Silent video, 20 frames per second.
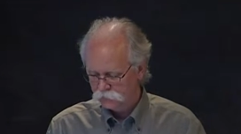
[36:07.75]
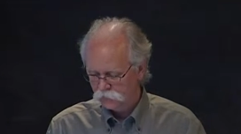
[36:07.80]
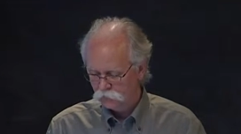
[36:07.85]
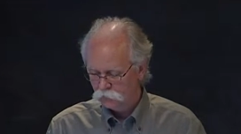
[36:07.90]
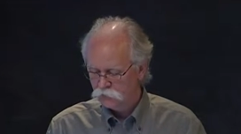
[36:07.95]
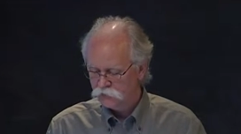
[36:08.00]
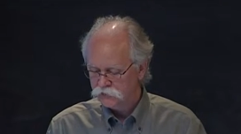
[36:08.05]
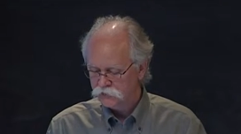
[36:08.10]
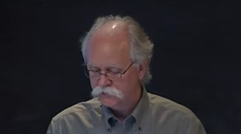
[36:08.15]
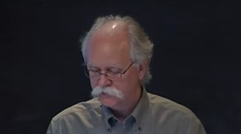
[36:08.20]

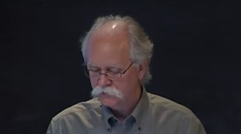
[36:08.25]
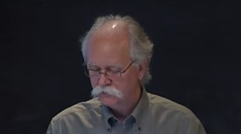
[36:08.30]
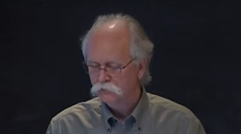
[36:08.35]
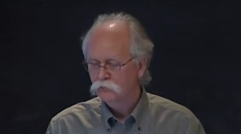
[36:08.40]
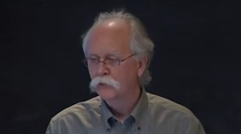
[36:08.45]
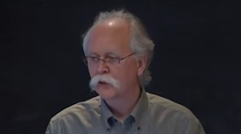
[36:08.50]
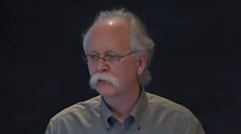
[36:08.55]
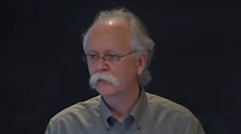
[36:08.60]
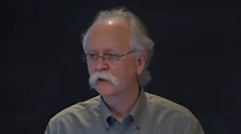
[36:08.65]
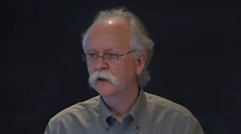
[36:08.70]
which is
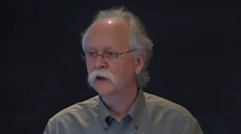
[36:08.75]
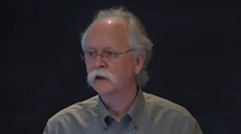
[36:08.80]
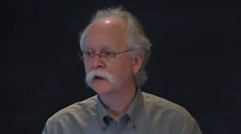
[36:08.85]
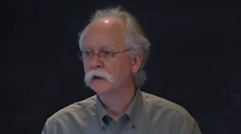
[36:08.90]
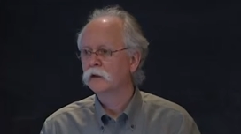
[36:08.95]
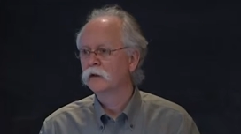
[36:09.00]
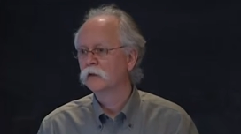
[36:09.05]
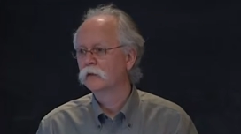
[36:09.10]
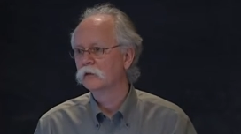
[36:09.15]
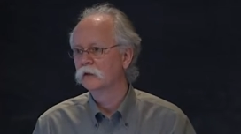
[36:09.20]
where we need to
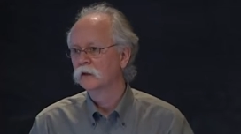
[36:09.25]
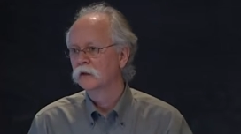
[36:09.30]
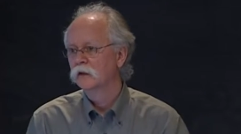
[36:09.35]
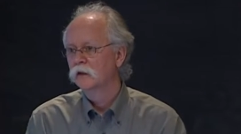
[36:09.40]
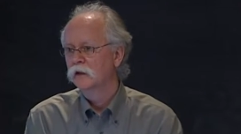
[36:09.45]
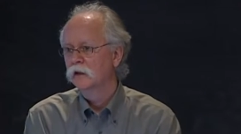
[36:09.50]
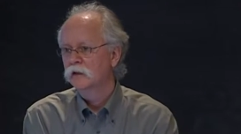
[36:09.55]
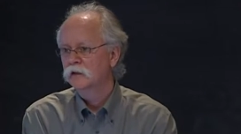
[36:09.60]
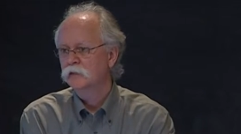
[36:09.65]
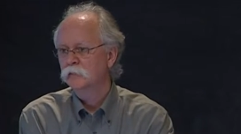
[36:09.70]
go
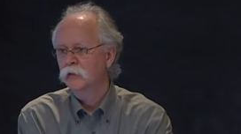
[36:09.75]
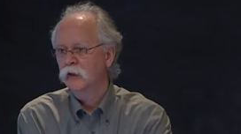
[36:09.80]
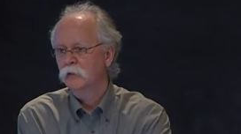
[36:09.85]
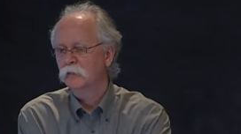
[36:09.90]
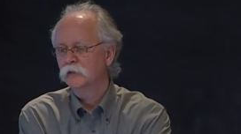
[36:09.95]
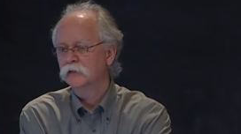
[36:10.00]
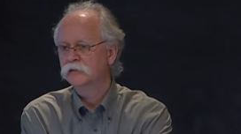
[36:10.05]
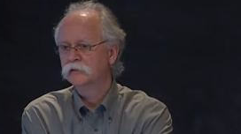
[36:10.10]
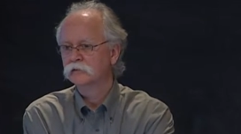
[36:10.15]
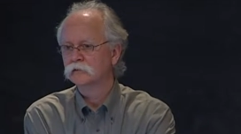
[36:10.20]
to be
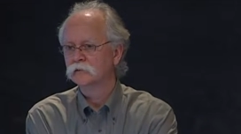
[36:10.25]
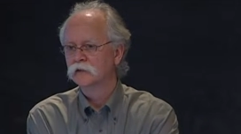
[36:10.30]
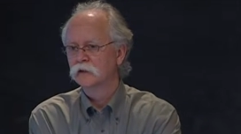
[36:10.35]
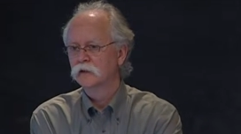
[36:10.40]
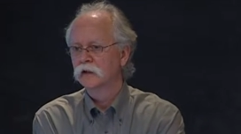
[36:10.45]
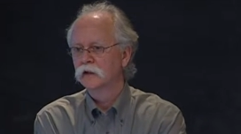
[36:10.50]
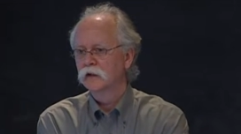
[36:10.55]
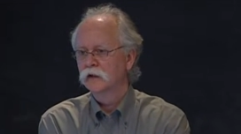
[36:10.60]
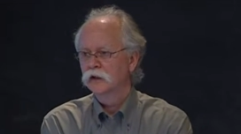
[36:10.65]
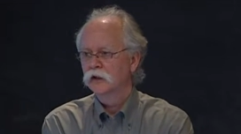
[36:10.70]
able to,
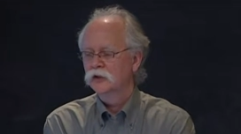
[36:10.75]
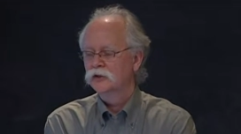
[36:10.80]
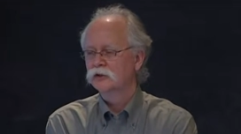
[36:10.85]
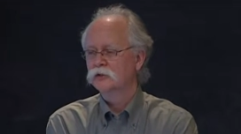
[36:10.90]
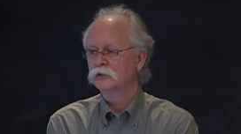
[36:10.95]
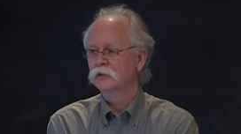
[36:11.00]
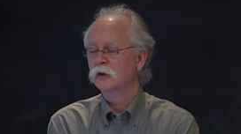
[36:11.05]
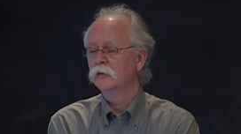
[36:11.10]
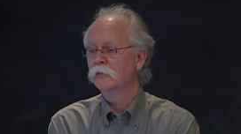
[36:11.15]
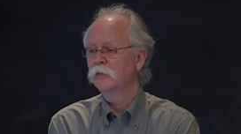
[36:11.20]

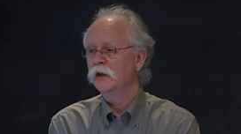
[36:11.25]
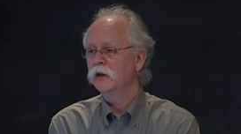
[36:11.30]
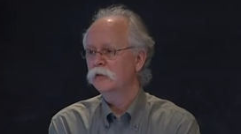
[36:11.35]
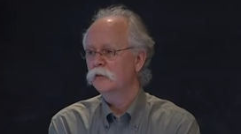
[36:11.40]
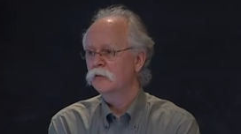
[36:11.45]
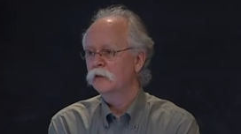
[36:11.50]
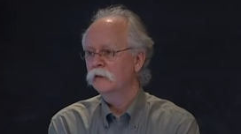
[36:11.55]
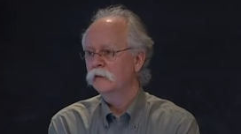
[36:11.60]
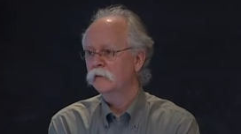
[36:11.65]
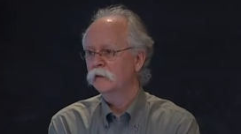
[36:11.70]
to compete
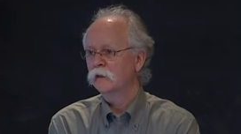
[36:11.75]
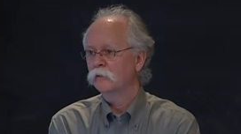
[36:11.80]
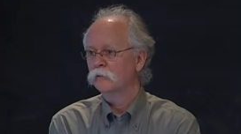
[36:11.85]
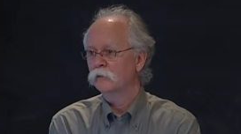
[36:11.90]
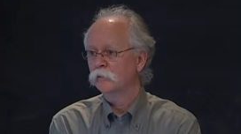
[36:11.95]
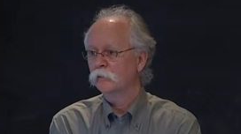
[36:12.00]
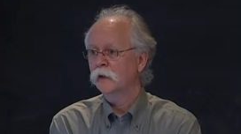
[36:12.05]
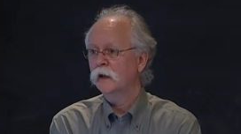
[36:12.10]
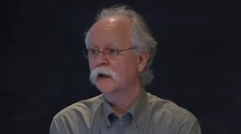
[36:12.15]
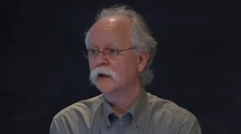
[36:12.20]
with and
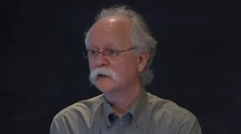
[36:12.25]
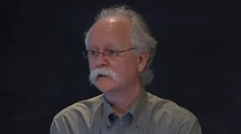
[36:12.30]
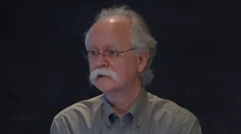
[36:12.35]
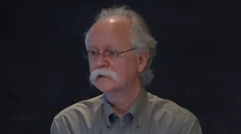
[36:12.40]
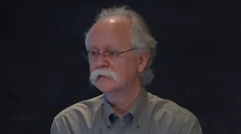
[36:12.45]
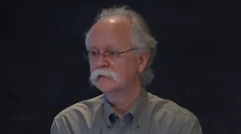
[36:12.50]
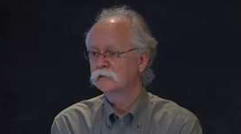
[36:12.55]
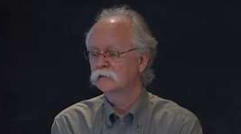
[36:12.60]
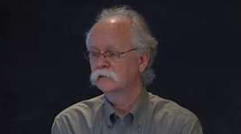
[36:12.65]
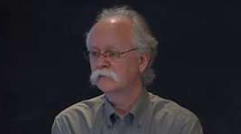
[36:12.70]

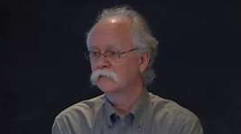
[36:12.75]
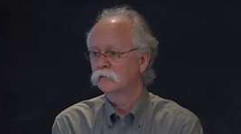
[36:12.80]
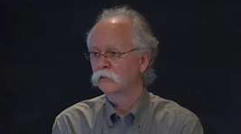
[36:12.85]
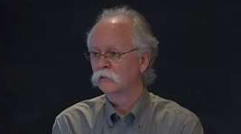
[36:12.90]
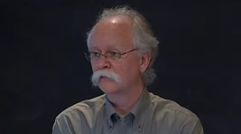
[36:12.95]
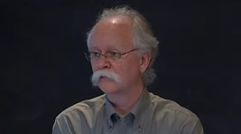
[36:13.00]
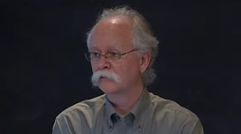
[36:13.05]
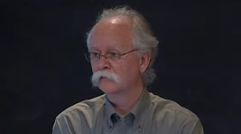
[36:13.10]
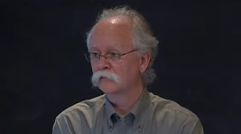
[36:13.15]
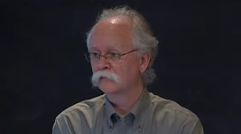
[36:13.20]
replace,
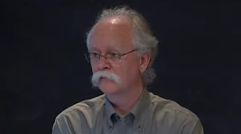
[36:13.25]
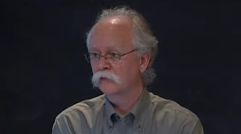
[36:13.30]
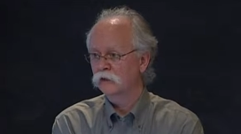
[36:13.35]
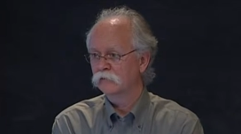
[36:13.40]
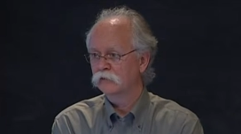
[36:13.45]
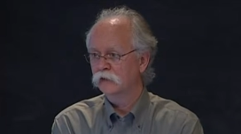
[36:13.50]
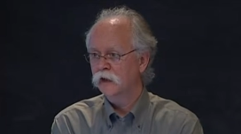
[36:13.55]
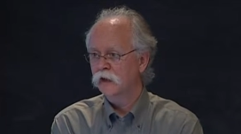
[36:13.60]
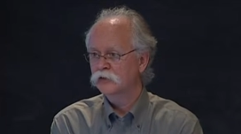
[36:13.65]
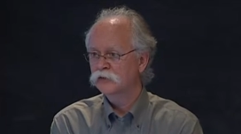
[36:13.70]
for
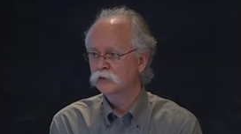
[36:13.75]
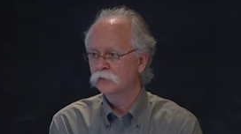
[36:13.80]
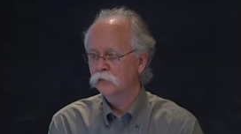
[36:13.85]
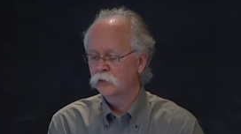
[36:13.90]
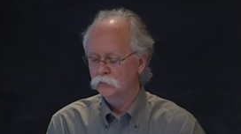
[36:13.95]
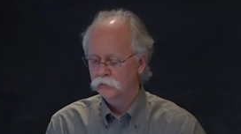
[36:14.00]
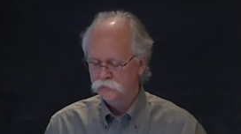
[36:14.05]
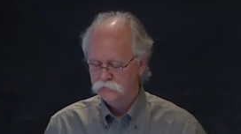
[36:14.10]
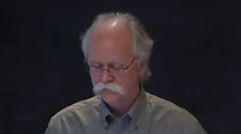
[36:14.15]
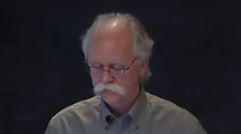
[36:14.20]
verification
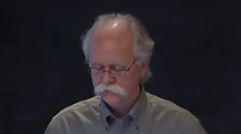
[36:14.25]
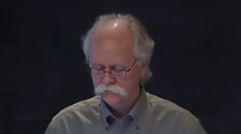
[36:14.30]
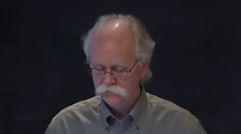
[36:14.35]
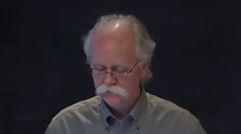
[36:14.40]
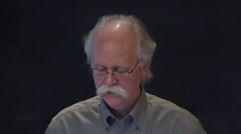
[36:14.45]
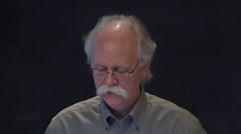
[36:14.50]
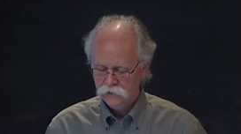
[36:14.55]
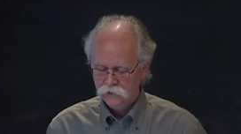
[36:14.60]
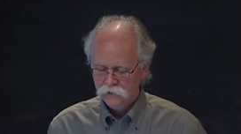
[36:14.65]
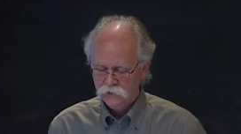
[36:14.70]
purposes,
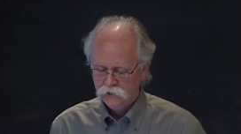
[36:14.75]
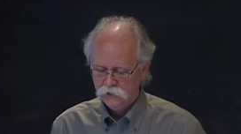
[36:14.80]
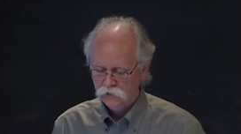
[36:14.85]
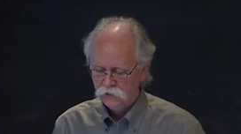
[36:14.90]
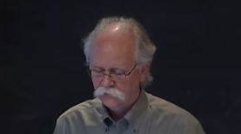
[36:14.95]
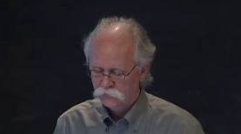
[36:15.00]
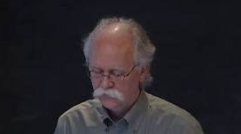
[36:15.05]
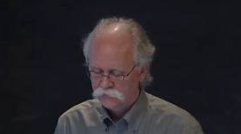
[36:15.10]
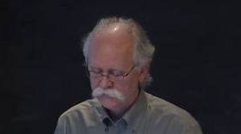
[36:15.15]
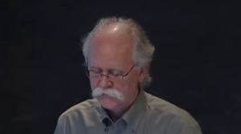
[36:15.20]

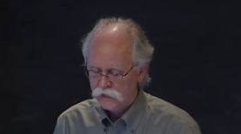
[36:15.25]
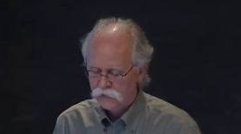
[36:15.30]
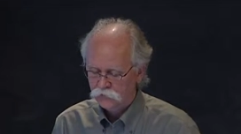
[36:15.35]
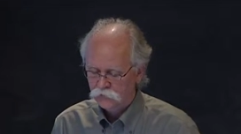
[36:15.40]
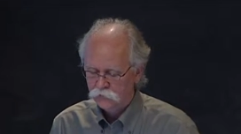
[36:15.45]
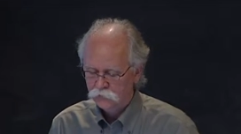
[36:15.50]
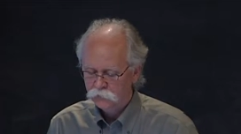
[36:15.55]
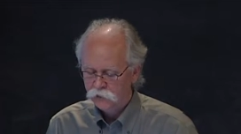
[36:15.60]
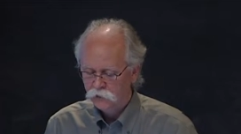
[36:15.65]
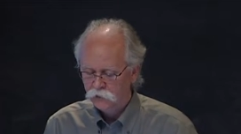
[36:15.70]
uh, the standard
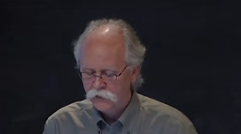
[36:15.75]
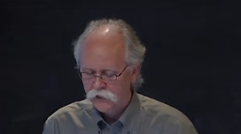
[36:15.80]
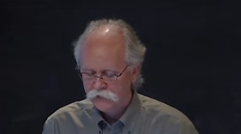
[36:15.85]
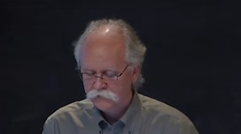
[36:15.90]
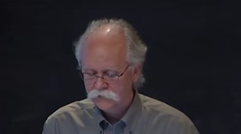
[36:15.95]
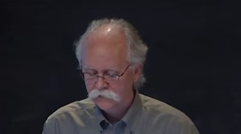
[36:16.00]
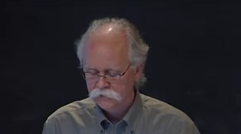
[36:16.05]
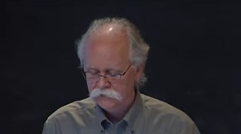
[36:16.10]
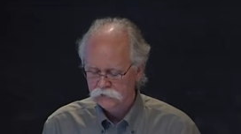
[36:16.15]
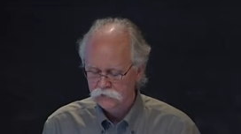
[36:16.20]

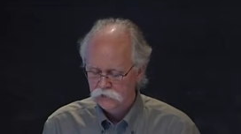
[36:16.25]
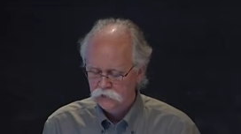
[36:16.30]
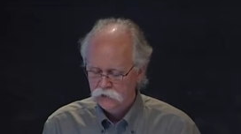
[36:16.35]
immunoassays.